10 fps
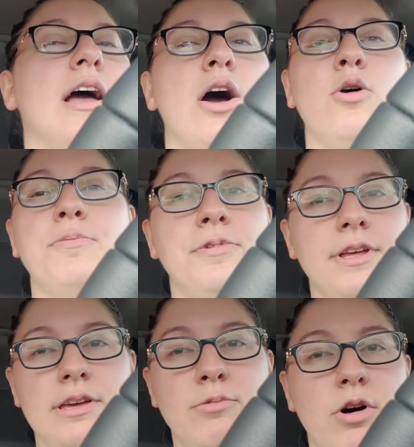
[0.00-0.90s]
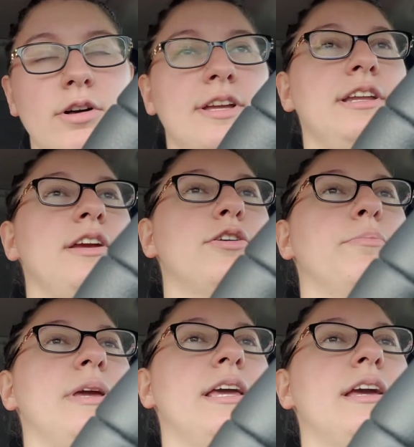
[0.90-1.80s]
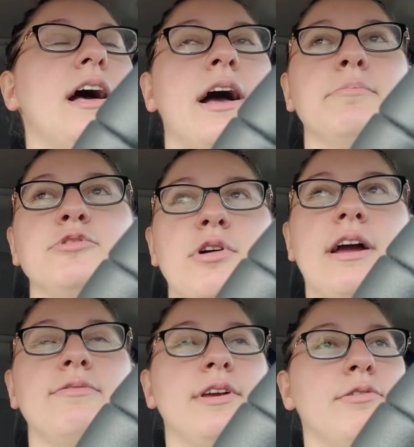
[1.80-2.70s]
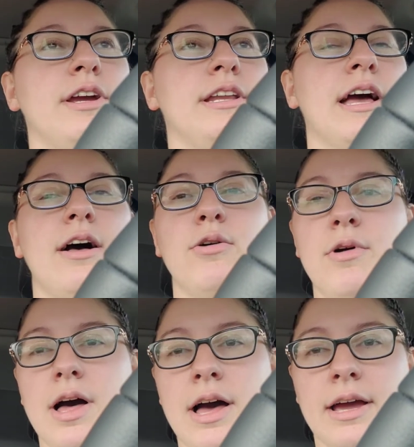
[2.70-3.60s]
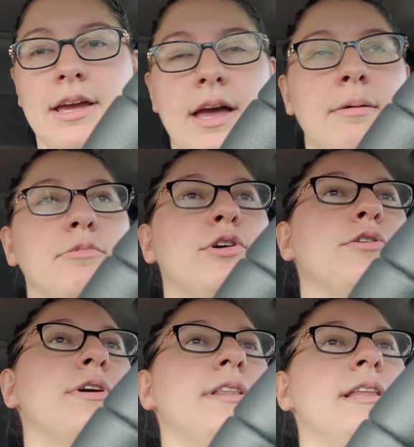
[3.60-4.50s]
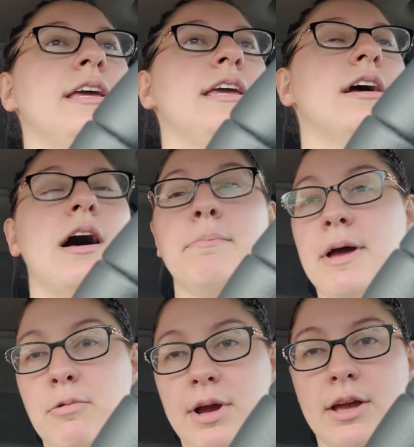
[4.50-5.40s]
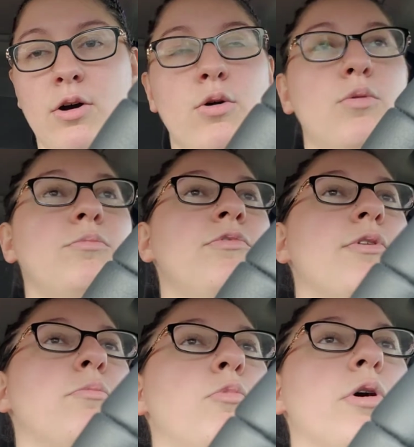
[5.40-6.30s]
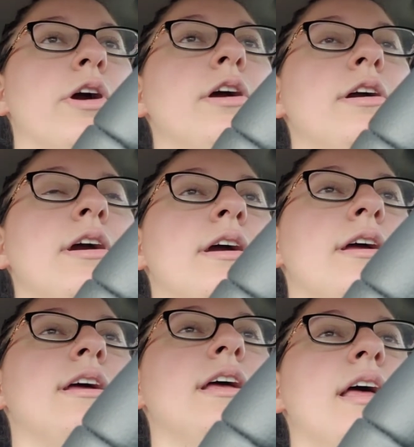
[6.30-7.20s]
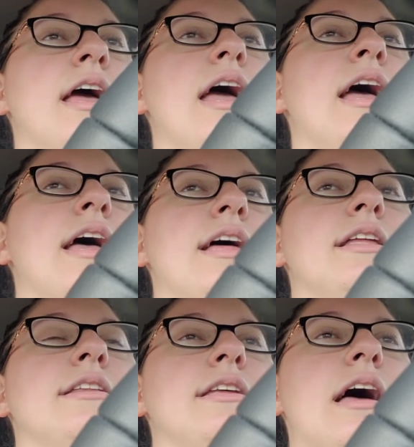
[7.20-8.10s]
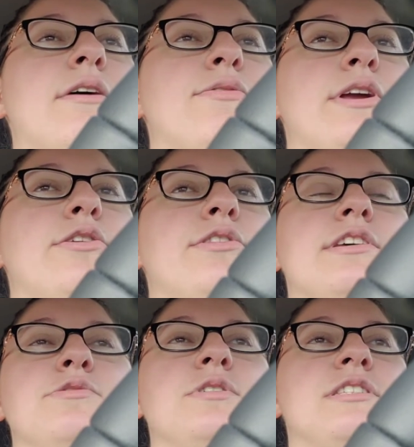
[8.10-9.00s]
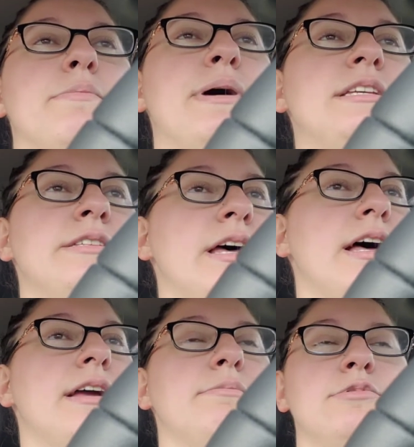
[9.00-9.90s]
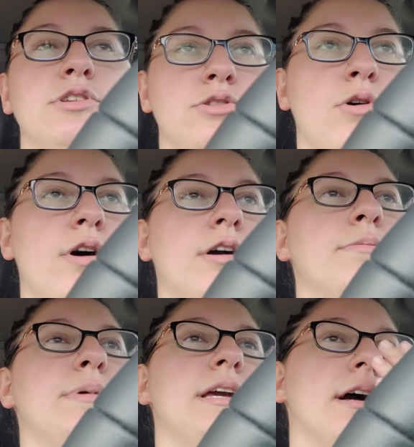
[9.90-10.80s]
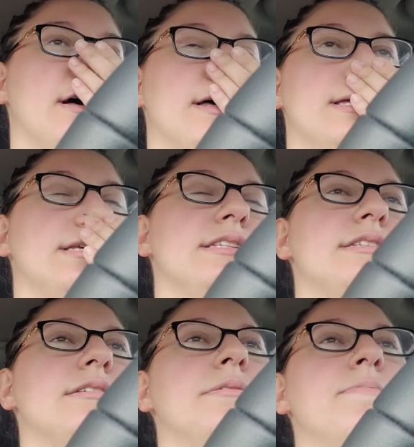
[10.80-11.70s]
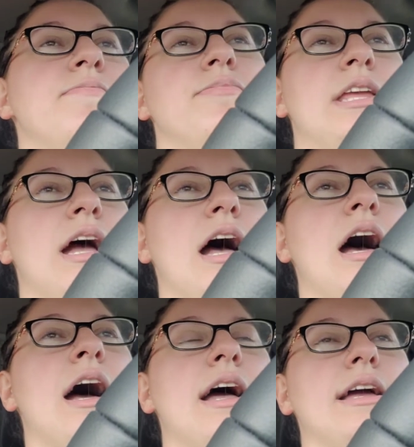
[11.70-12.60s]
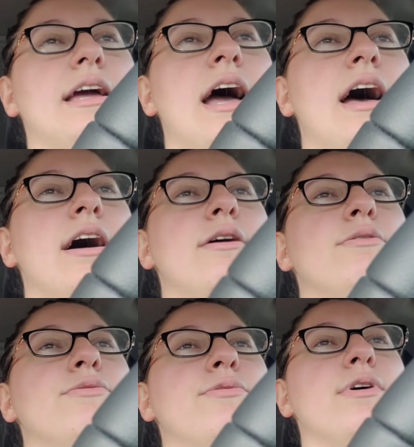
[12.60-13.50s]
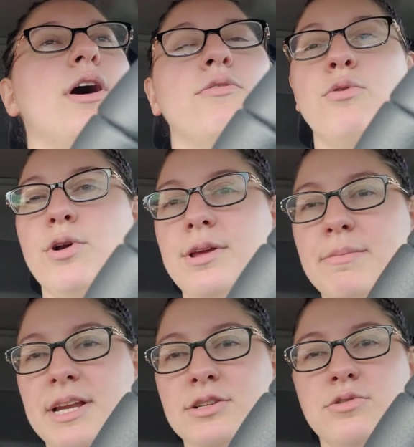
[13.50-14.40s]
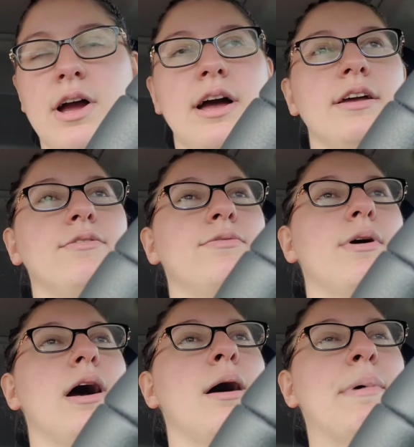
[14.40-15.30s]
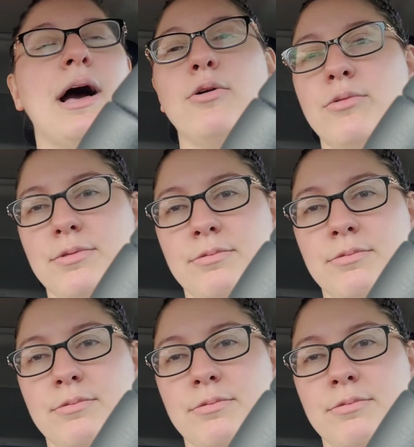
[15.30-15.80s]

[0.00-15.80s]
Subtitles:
Hopefully you all can hear me. I'm driving right now. I am currently on my way home from work, and I figured this was the best time to talk because I have a 40-minute drive, about.